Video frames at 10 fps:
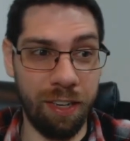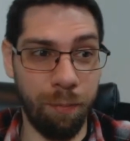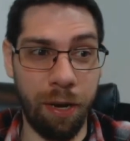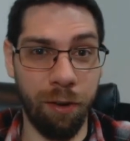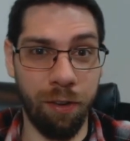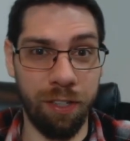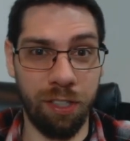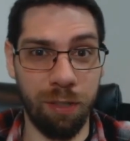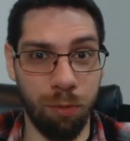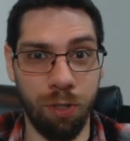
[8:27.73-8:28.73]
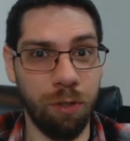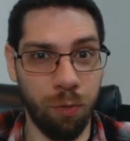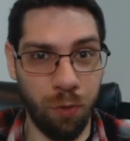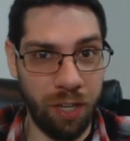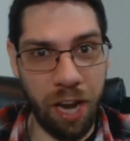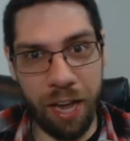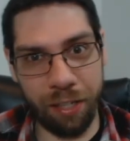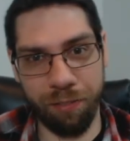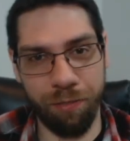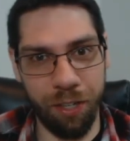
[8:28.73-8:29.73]
did apparently some sort of
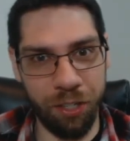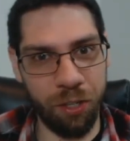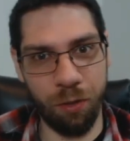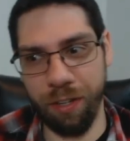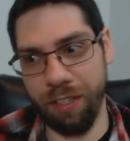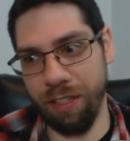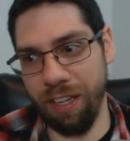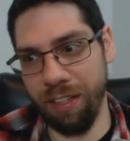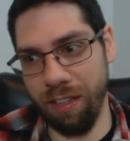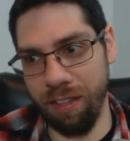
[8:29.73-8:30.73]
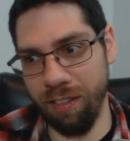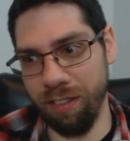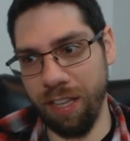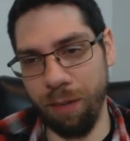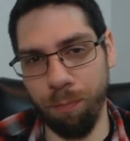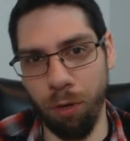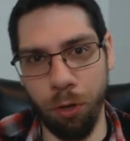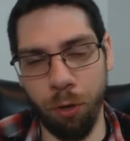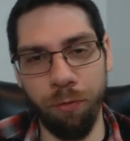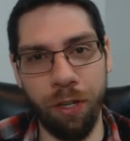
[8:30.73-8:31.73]
React video, and they pulled her